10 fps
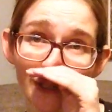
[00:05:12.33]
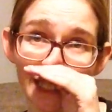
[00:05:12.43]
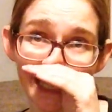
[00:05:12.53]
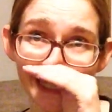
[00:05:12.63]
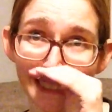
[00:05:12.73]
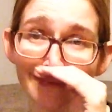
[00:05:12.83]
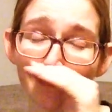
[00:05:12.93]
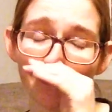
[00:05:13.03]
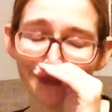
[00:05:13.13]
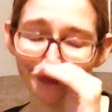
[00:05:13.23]
Nelson
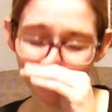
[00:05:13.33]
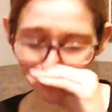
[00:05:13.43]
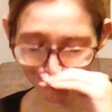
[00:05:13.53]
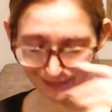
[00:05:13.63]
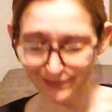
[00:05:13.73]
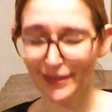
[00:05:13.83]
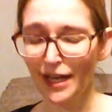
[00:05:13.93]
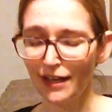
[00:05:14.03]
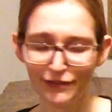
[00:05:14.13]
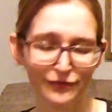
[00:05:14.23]

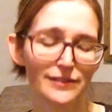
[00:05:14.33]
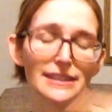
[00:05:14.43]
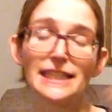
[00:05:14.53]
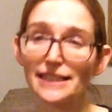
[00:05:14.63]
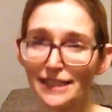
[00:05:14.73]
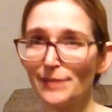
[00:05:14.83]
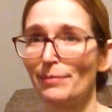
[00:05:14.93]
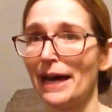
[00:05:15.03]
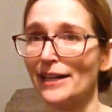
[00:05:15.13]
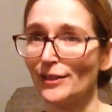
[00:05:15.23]
of, like, the
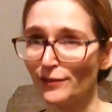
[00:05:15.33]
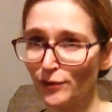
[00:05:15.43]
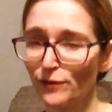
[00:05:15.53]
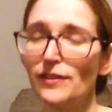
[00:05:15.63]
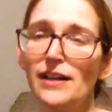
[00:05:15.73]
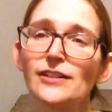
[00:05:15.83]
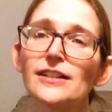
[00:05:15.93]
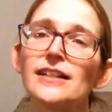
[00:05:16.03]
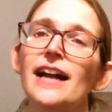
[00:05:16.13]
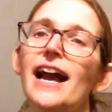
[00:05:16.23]
Battle of
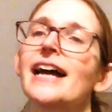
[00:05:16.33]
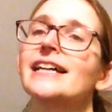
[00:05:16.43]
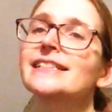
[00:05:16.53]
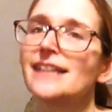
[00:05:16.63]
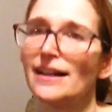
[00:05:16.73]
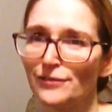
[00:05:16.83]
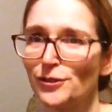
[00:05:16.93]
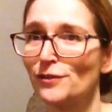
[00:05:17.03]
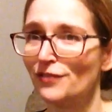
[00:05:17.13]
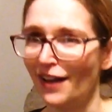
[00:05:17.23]
Trafalgar and of
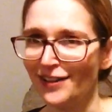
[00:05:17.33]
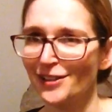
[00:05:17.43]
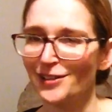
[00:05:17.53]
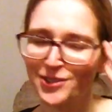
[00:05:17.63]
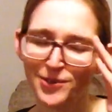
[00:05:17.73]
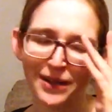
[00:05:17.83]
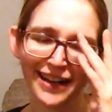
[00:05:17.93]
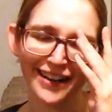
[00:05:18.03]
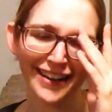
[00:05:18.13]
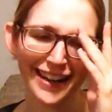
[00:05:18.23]
Trafalgar
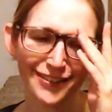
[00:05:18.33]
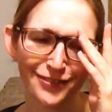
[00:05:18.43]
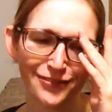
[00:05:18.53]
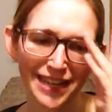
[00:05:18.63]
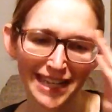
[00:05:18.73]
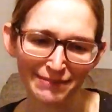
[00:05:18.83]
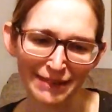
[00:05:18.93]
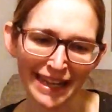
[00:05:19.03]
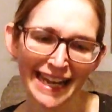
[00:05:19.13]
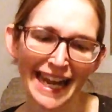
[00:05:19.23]
Square kind of
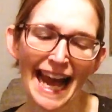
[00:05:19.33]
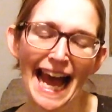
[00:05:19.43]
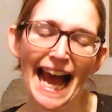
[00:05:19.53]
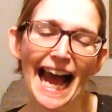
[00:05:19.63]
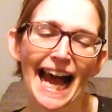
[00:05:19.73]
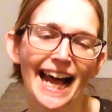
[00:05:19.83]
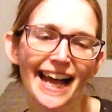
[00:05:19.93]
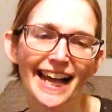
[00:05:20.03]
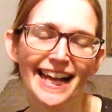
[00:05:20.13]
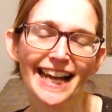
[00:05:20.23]
fame.
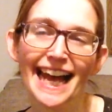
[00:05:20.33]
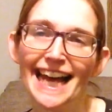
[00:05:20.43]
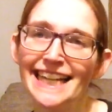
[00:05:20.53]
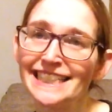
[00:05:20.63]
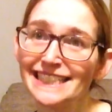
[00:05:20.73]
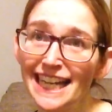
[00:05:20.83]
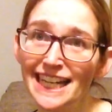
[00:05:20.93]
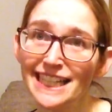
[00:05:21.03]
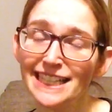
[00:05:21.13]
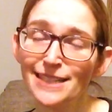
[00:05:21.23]

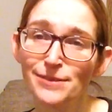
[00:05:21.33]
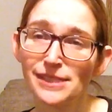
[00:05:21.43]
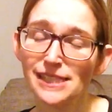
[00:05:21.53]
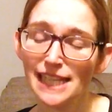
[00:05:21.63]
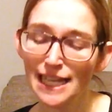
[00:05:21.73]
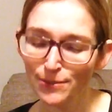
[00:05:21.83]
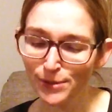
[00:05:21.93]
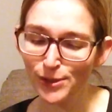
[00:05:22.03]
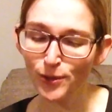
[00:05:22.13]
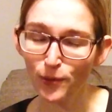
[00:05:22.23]
It was
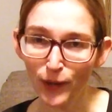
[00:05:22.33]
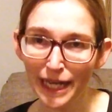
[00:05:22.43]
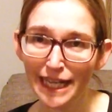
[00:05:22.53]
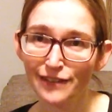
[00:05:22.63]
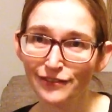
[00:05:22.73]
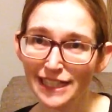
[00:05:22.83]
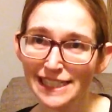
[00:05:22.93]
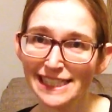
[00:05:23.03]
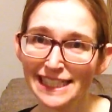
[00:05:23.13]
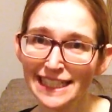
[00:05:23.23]
quite a
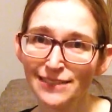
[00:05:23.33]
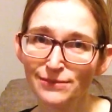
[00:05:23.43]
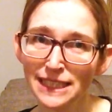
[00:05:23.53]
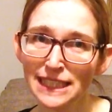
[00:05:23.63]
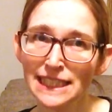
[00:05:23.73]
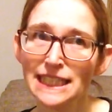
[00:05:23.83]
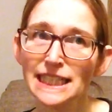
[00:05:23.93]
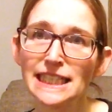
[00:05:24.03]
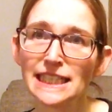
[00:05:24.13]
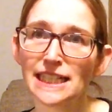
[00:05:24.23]
fascinating read, and I
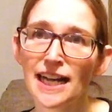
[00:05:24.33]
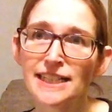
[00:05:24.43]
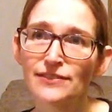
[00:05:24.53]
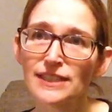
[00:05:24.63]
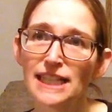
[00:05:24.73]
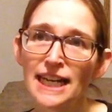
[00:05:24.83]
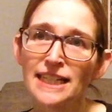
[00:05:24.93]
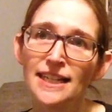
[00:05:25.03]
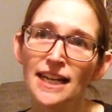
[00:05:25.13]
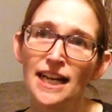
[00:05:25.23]
think kind of,
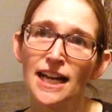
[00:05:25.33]
again,